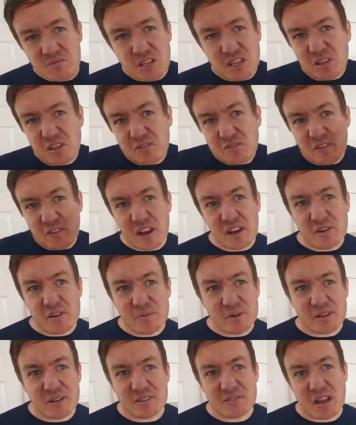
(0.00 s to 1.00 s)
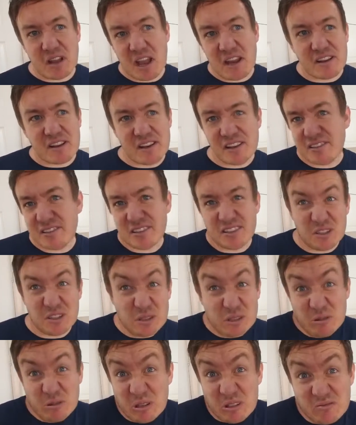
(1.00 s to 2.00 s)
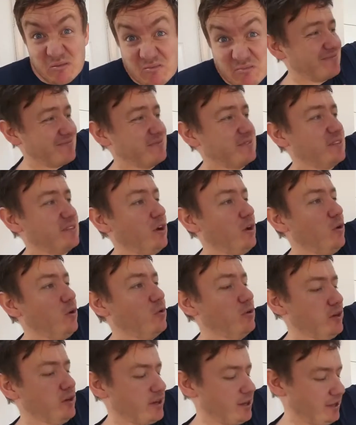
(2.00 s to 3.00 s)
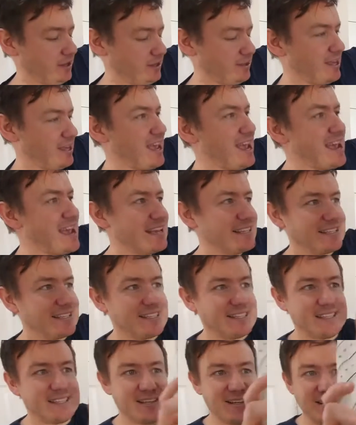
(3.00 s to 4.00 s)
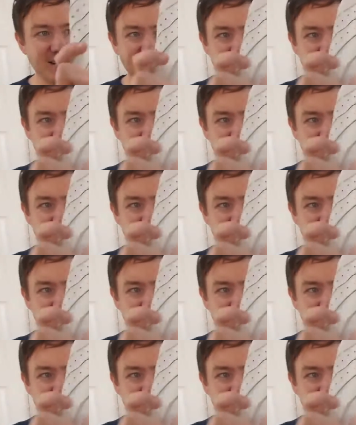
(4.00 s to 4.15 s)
It could fail, but hey, let's just do it, right? Oh, look at this.